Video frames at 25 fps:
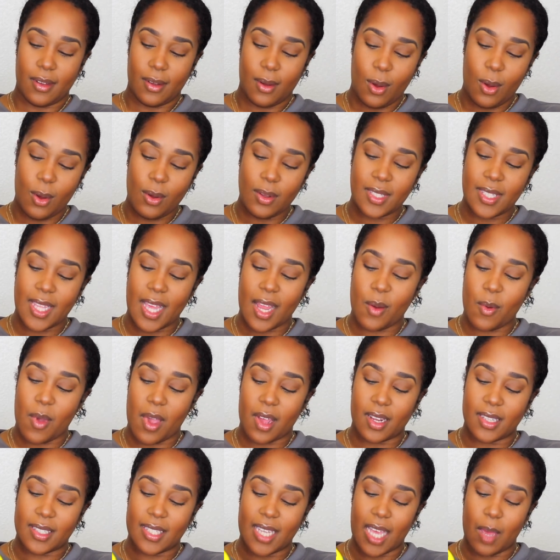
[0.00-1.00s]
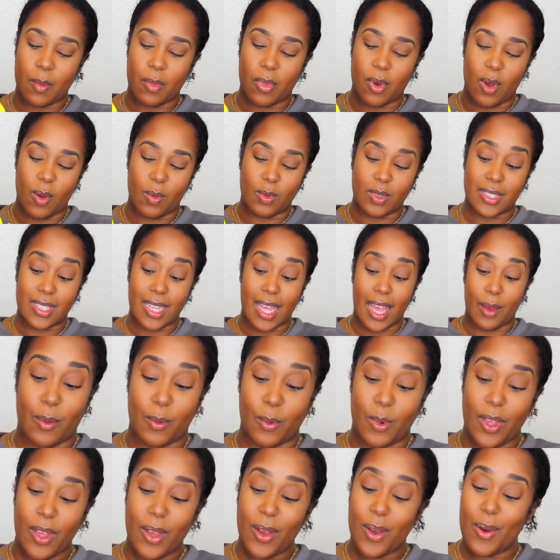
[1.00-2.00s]
who sat around the table and was like,
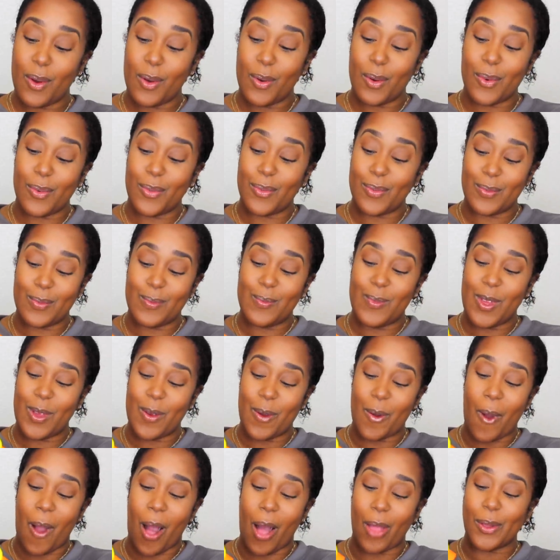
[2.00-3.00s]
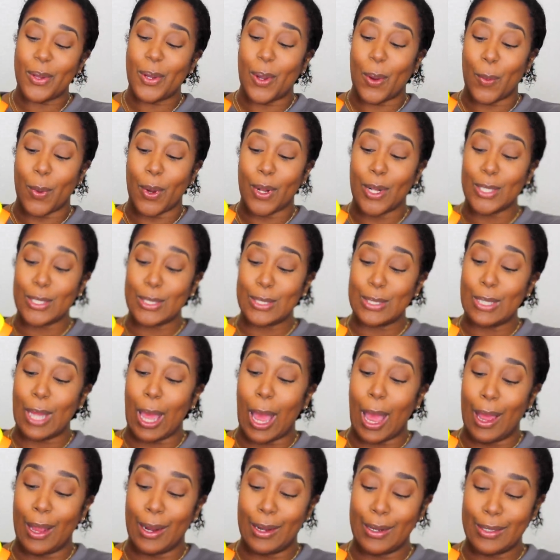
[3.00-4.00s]
we gonna, we gonna call it Gorilla
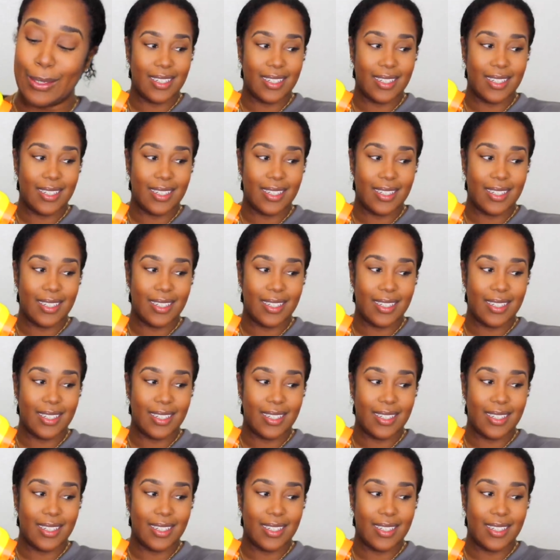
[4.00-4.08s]
Snot?